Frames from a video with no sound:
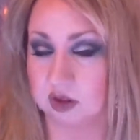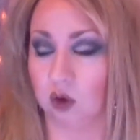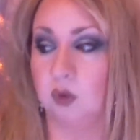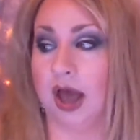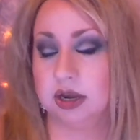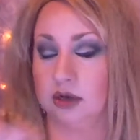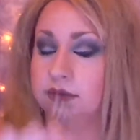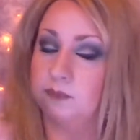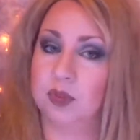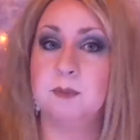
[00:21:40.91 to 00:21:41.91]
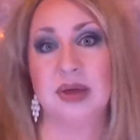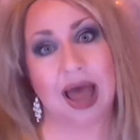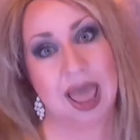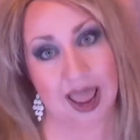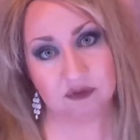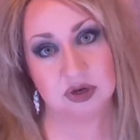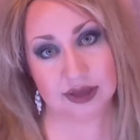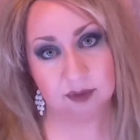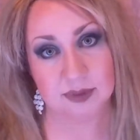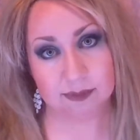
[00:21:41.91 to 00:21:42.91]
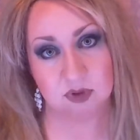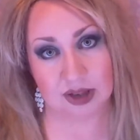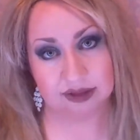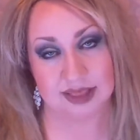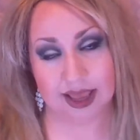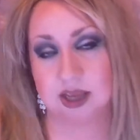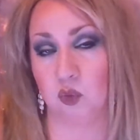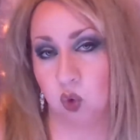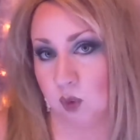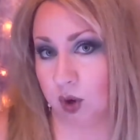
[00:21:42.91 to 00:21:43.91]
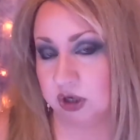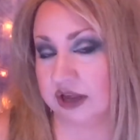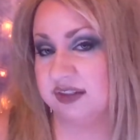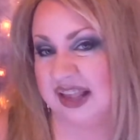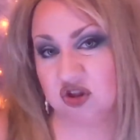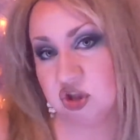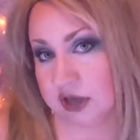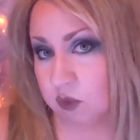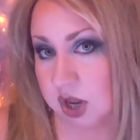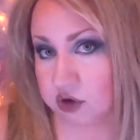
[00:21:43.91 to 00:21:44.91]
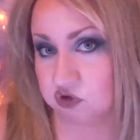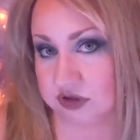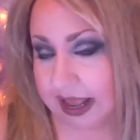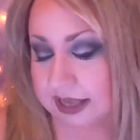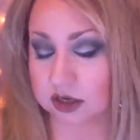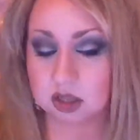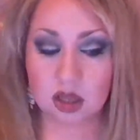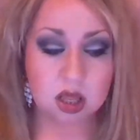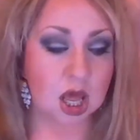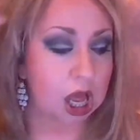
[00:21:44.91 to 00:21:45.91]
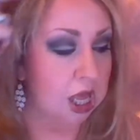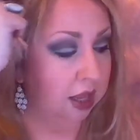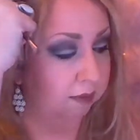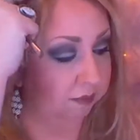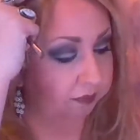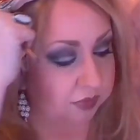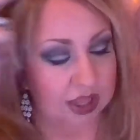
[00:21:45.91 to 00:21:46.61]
So, but I have to tell people like that in Walmart because they just don't understand.